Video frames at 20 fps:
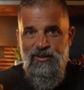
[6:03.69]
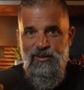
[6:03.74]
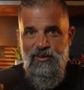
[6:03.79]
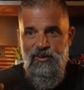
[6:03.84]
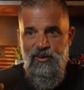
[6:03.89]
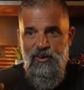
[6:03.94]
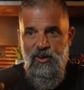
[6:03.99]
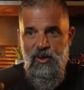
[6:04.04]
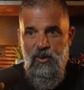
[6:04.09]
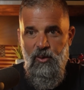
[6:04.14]

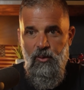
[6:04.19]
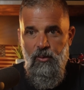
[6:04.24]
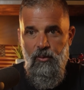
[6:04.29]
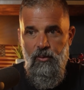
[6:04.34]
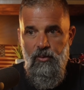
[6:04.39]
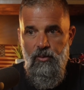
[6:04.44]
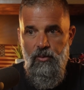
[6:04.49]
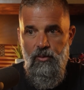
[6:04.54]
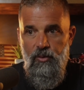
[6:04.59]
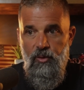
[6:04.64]

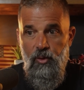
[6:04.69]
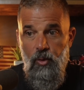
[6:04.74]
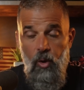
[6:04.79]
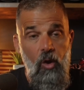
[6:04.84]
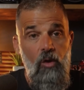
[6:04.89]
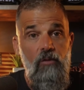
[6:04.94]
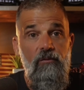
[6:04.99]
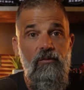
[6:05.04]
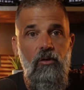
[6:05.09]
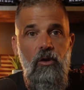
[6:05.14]
your
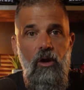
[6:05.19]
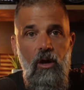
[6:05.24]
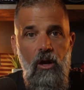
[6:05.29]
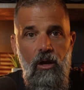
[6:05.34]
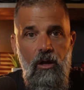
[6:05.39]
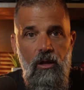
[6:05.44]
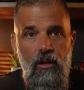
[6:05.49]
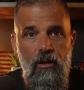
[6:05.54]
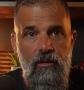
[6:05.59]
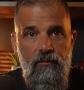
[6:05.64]

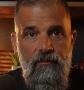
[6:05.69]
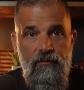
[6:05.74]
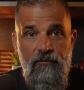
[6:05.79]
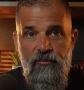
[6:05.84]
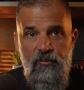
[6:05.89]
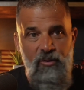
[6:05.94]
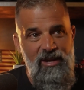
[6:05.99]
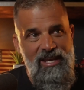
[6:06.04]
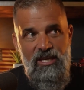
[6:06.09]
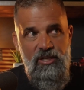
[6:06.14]
overall
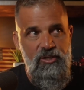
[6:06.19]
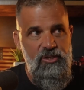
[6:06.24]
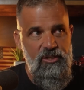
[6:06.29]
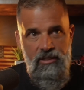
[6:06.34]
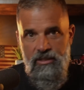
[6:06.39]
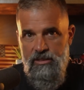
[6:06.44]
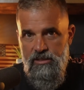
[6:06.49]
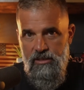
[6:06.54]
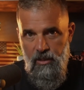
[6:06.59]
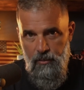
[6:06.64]

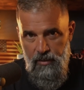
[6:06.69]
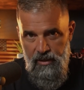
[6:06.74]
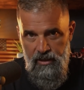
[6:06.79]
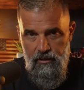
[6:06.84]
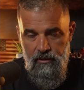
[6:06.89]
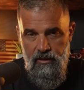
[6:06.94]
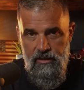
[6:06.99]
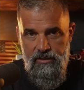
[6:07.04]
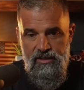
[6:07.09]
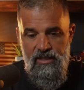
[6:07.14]
freakishness
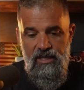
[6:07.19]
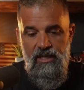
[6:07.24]
appearance.